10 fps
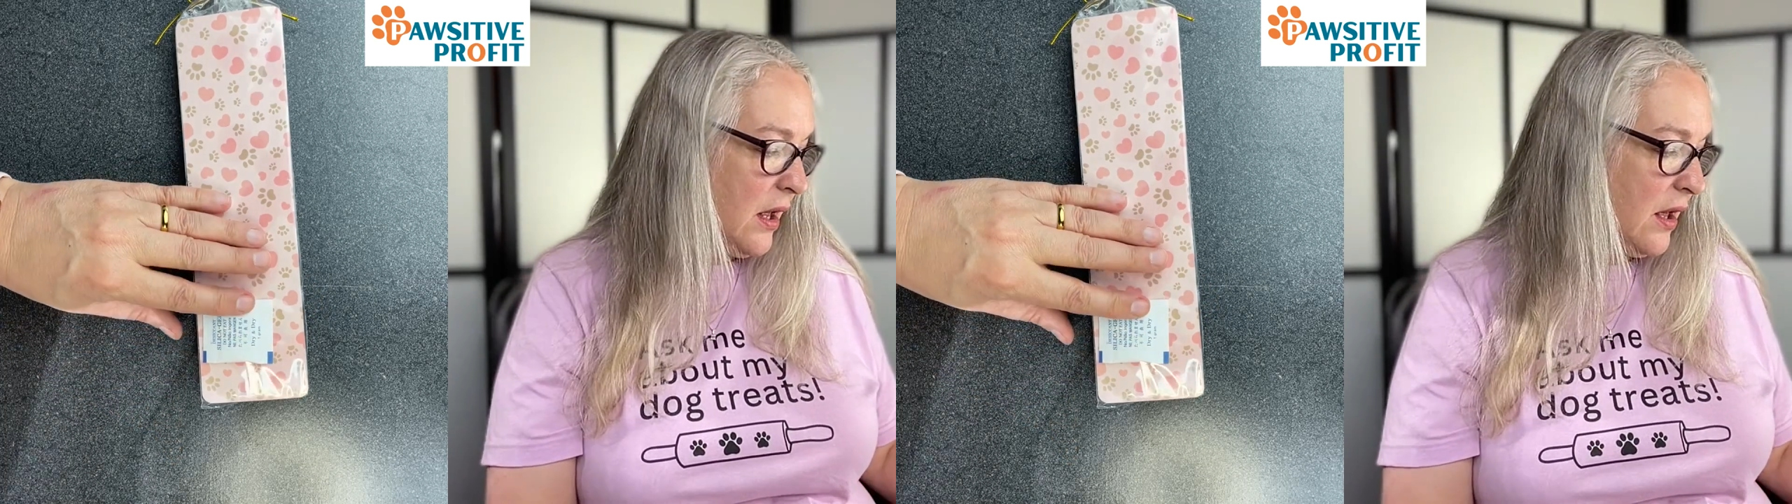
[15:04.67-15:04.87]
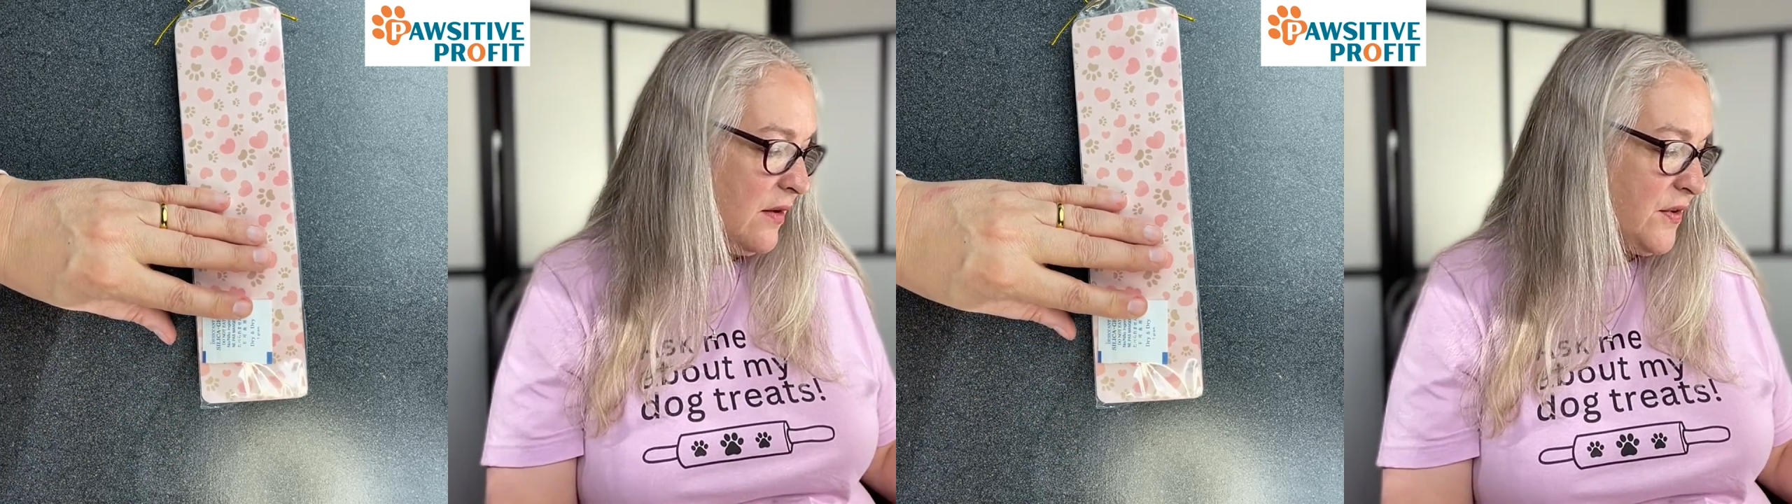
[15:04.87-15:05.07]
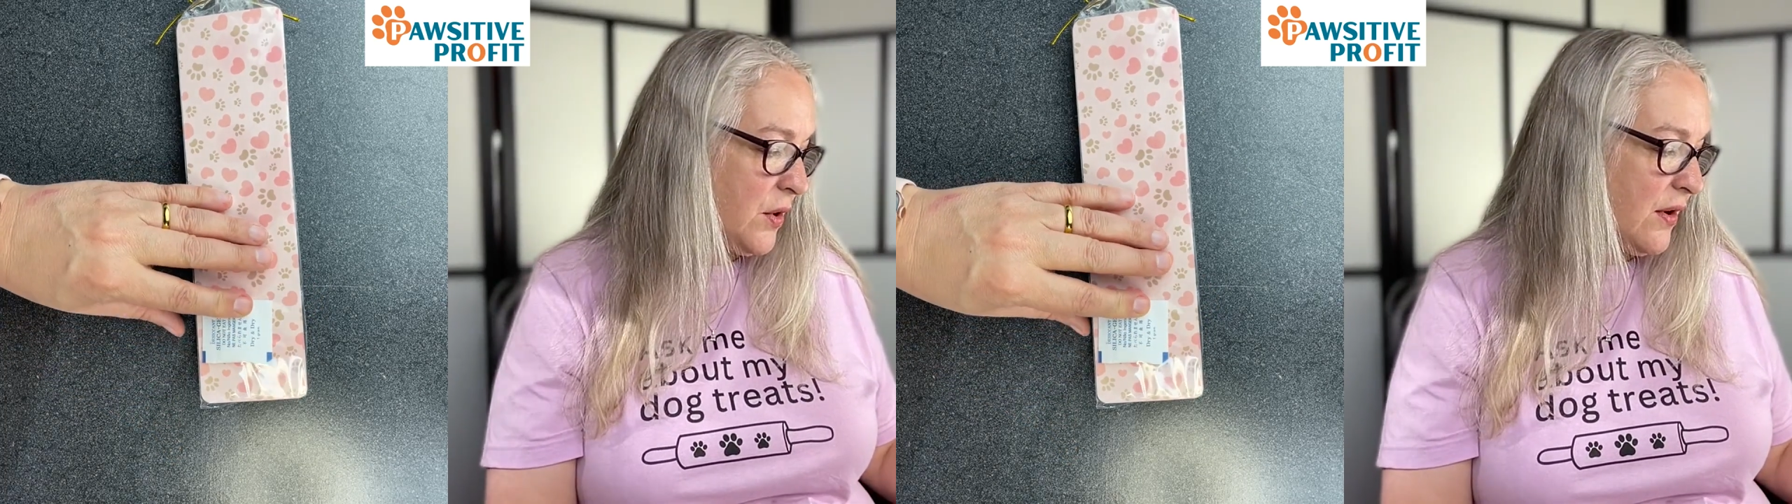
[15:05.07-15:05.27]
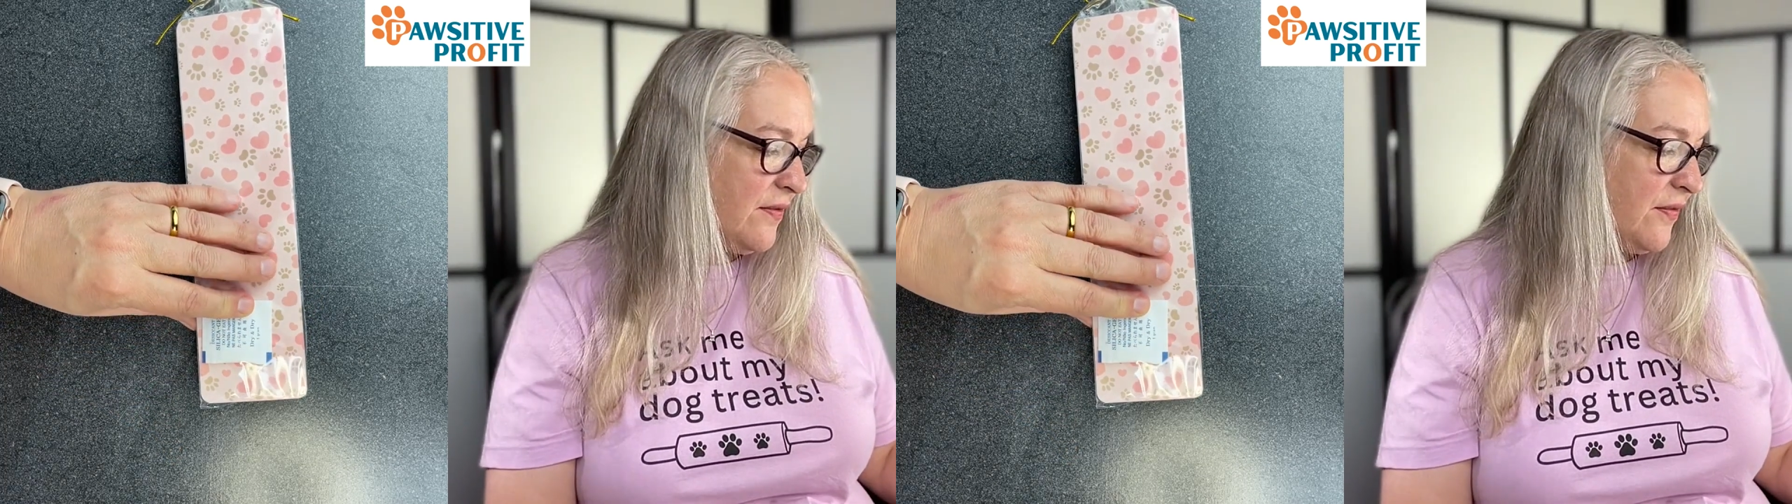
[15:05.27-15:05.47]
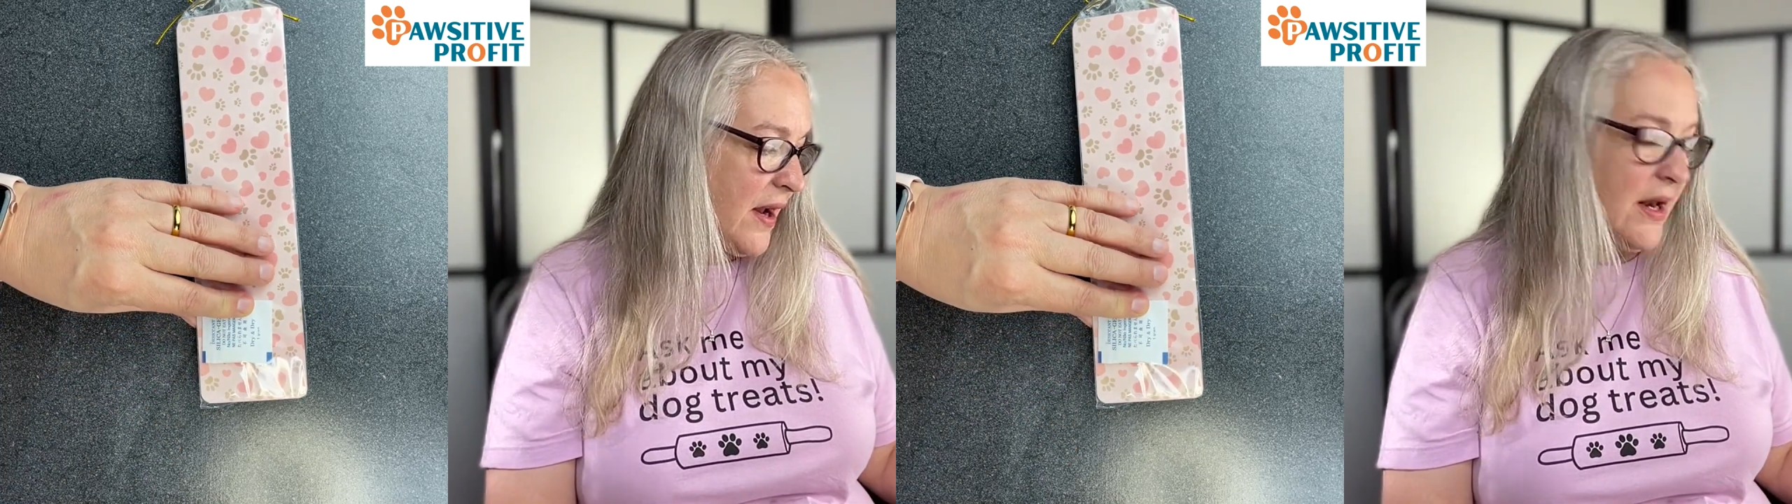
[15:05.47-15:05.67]
if you're
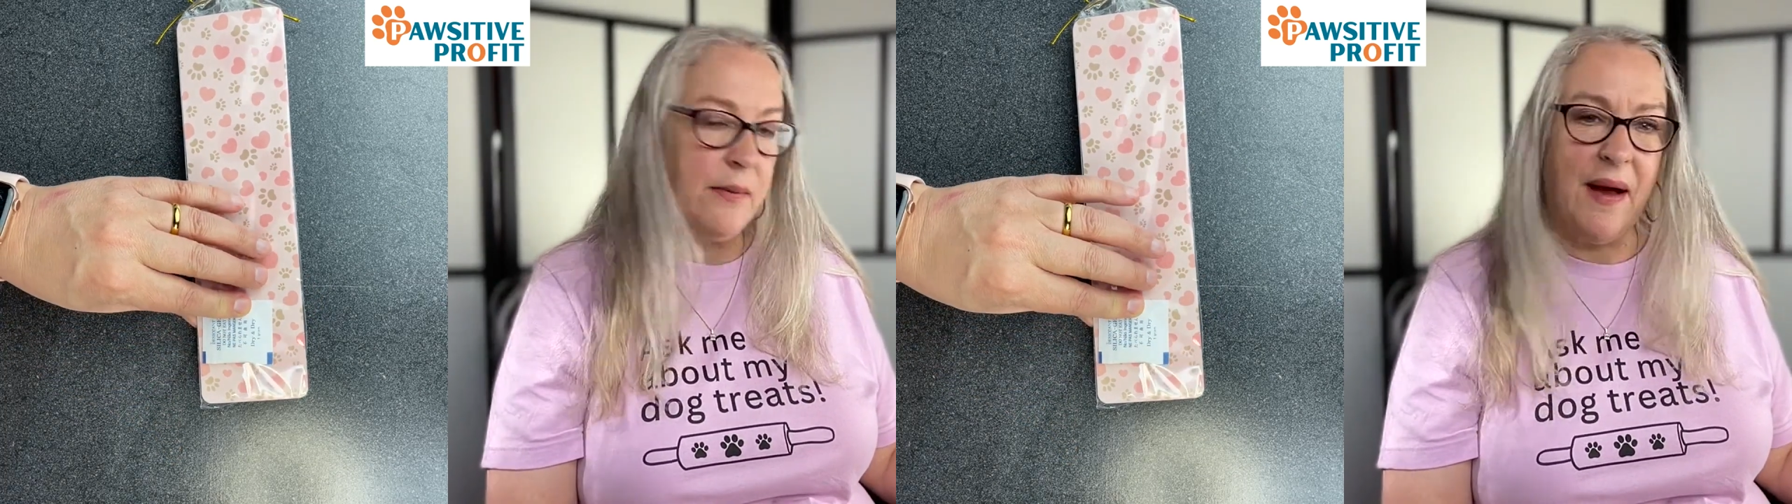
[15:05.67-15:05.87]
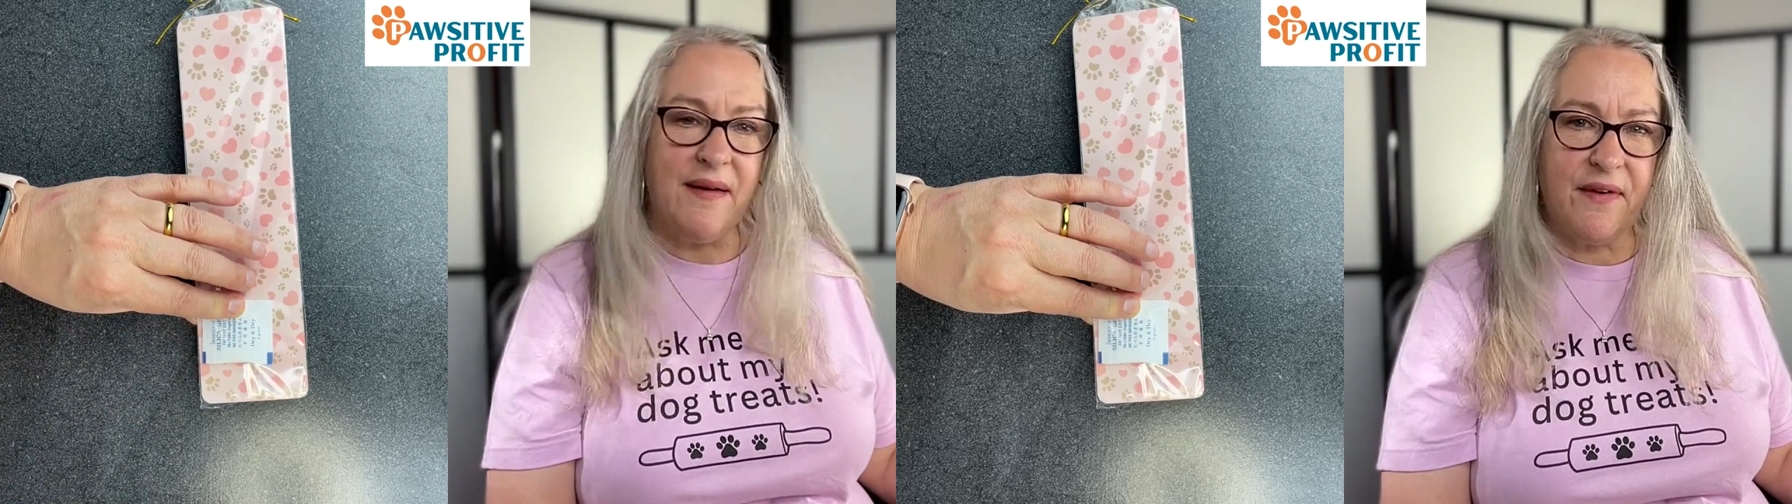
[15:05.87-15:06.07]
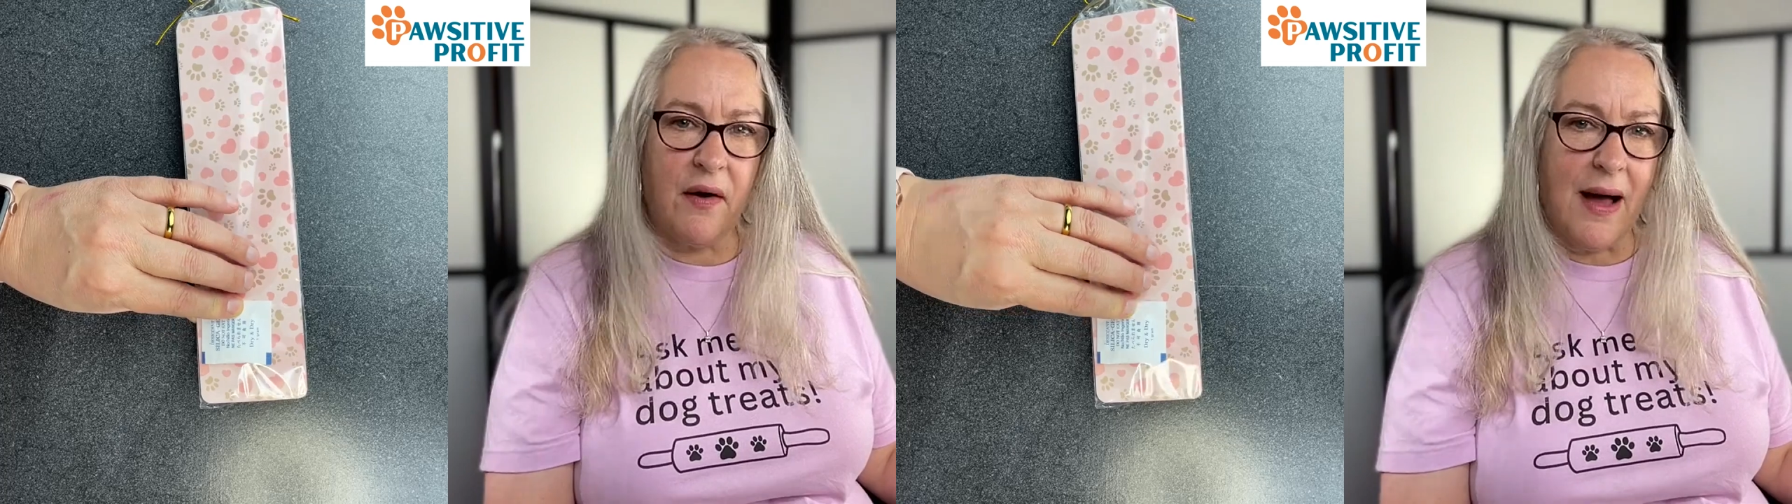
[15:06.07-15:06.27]
afraid it might fall